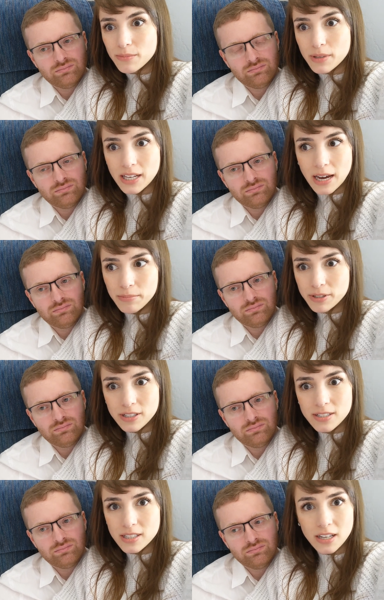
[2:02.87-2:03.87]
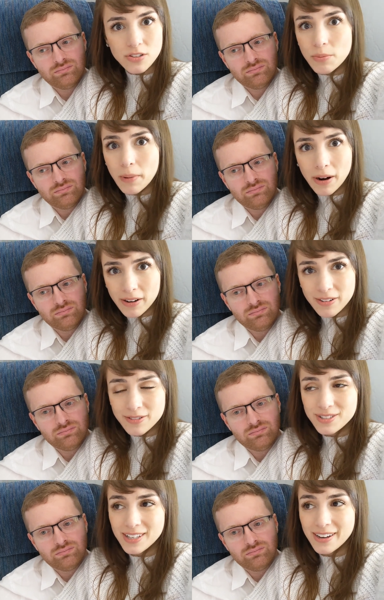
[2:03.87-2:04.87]
Speaker 1: in Minneapolis like tomorrow.
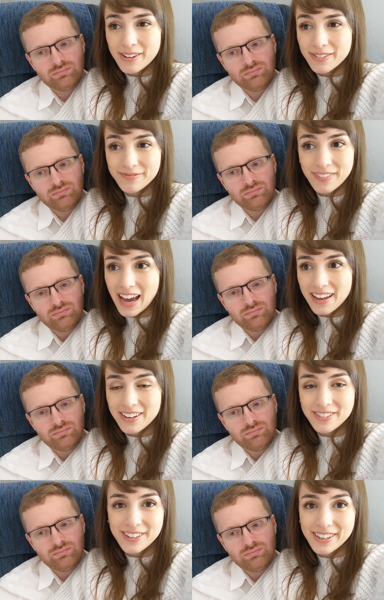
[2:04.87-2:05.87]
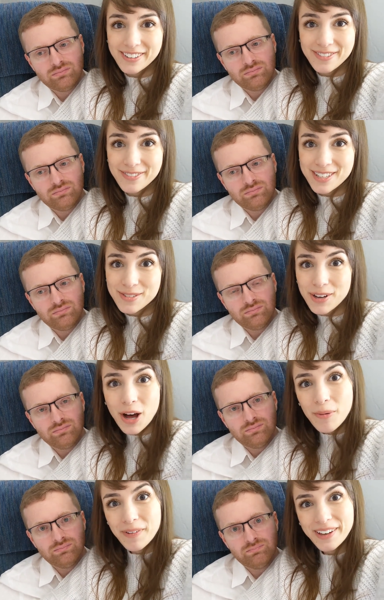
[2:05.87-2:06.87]
So I don't know if this will
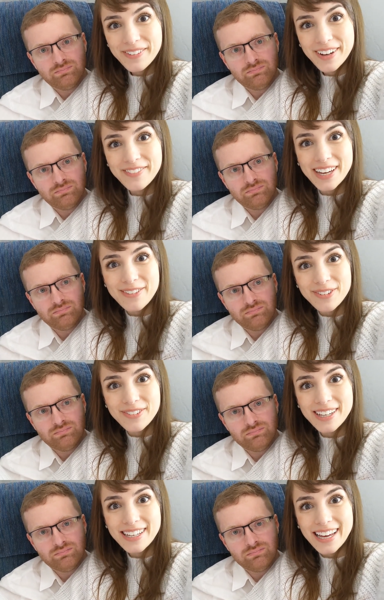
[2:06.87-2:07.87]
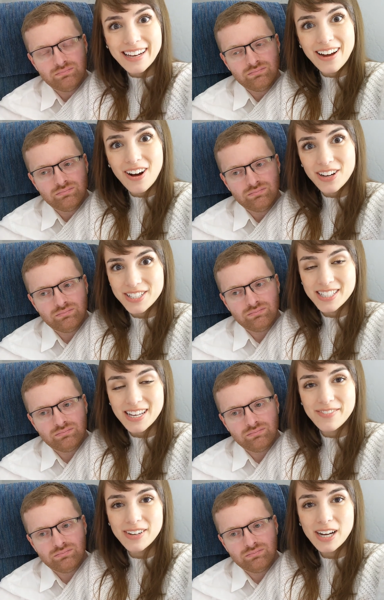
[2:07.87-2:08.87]
help anyone, but if you need an awesome
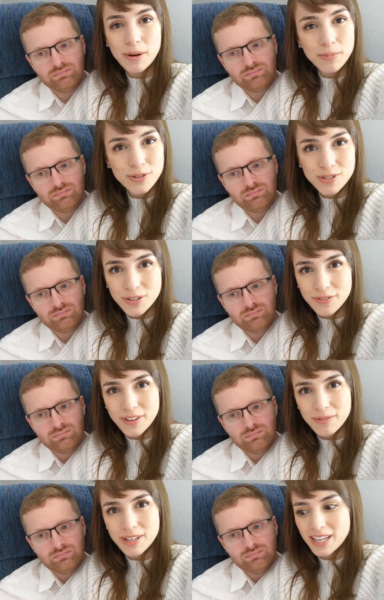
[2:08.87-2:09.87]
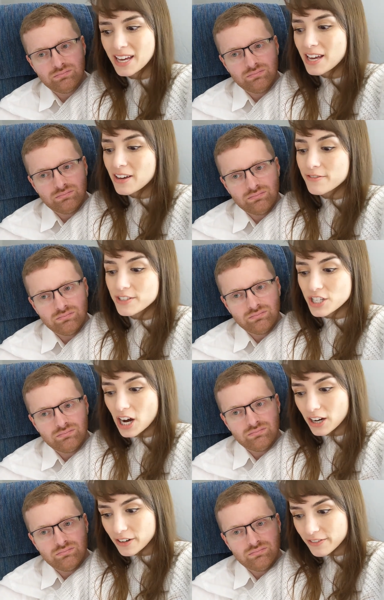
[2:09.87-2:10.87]
couples or family
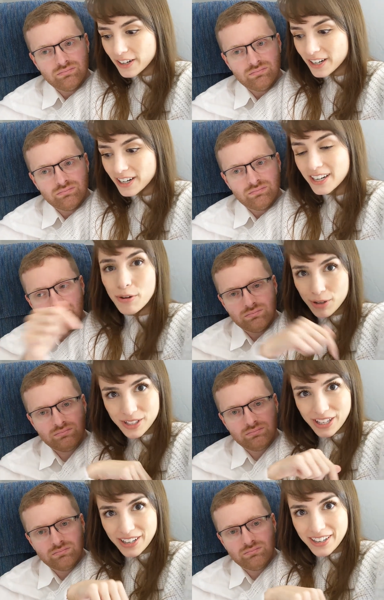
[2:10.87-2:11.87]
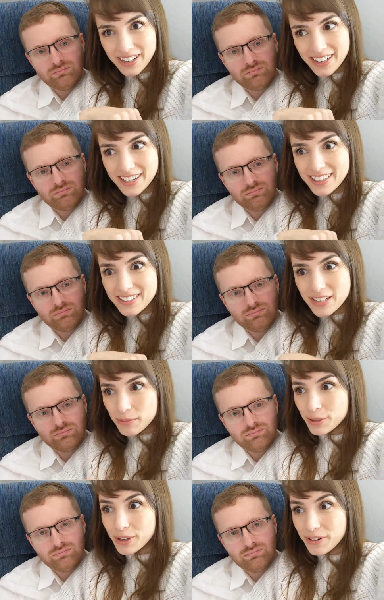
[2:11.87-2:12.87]
photographer. We will link her down
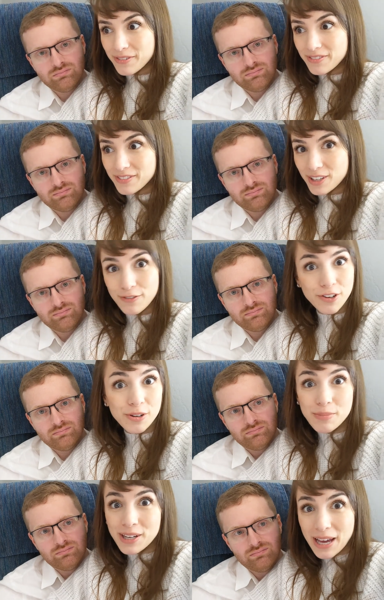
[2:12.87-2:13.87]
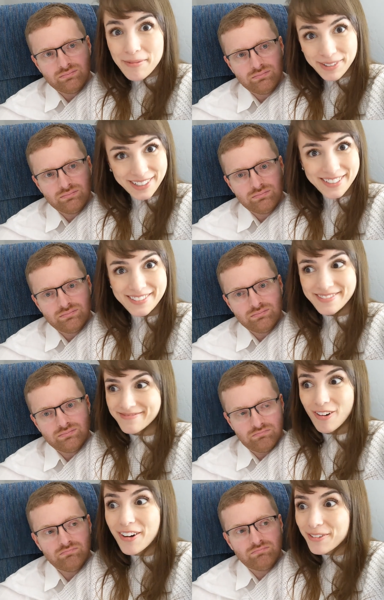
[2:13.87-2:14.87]
below if you're in Minneapolis.
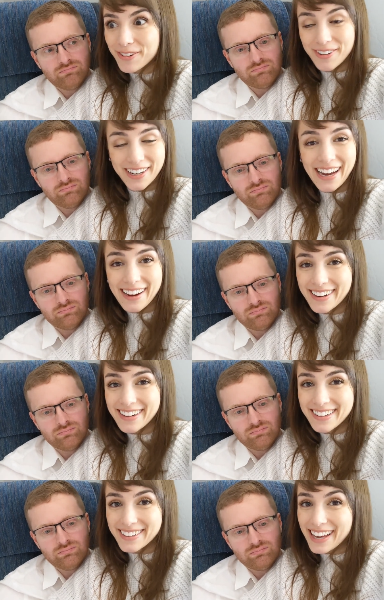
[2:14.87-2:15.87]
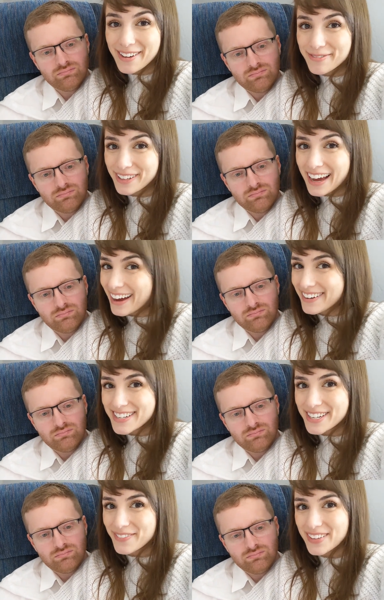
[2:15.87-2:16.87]
Or if you want to hire her to like fly out to
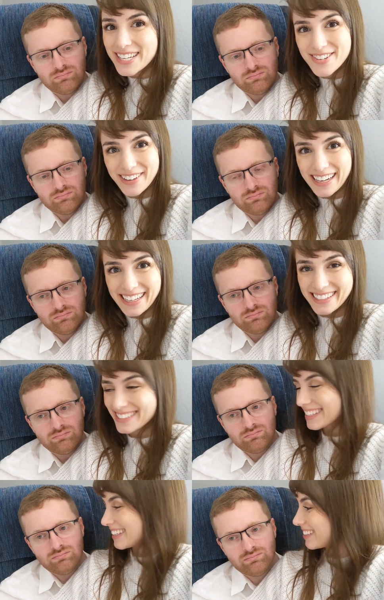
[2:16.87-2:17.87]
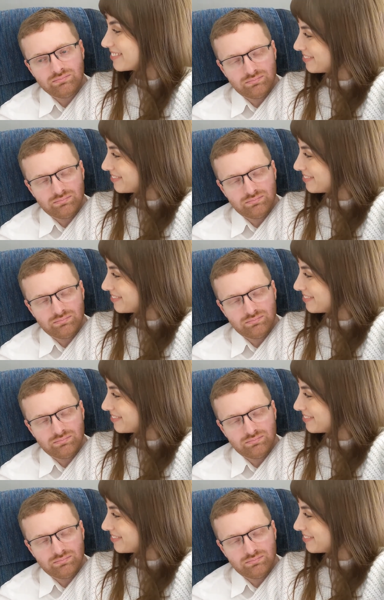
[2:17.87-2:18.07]
your beach wedding or something.